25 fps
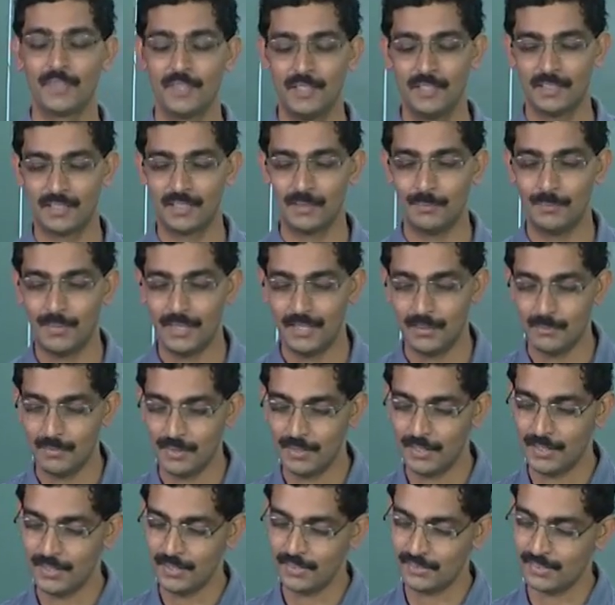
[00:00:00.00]

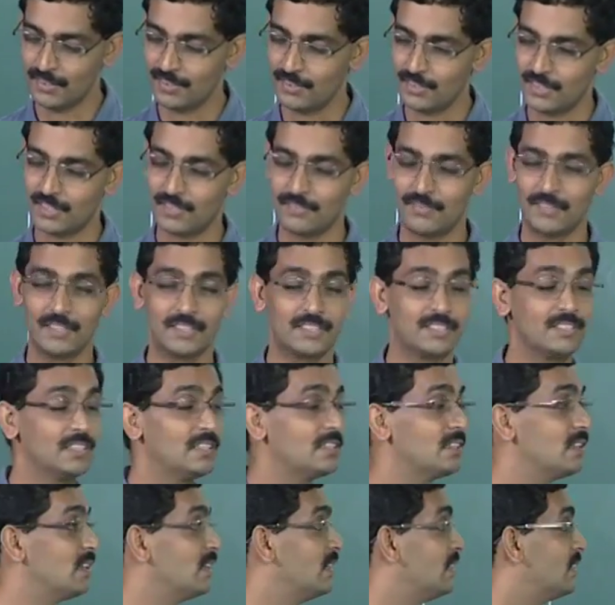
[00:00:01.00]
Incompatibilities or just functional
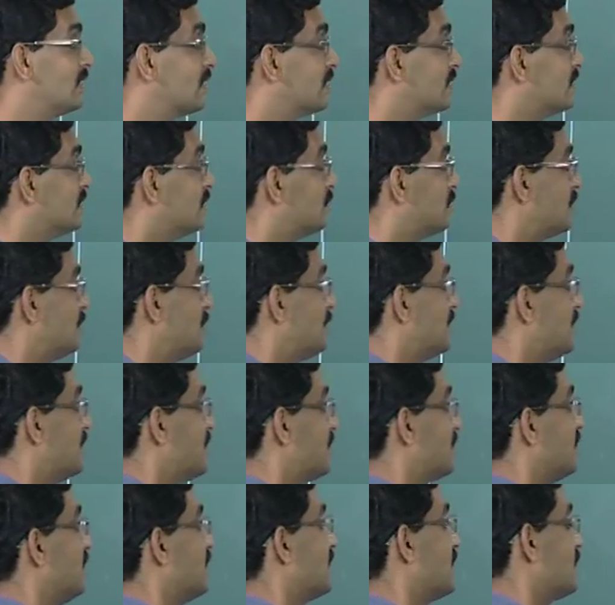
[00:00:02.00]

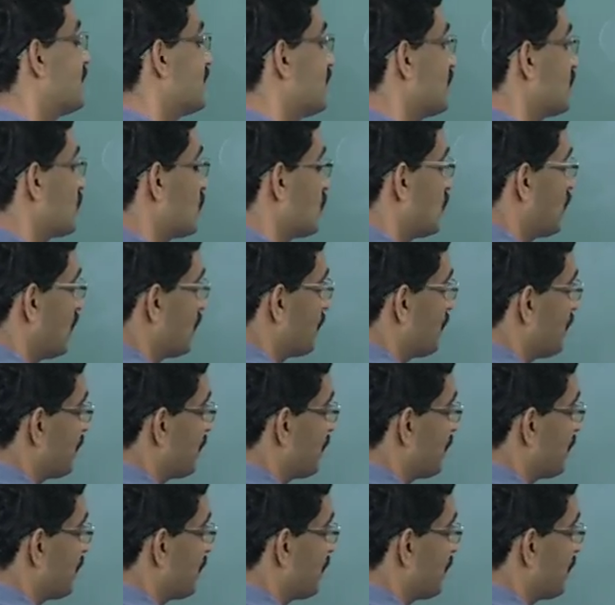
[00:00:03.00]
implementation errors and so on.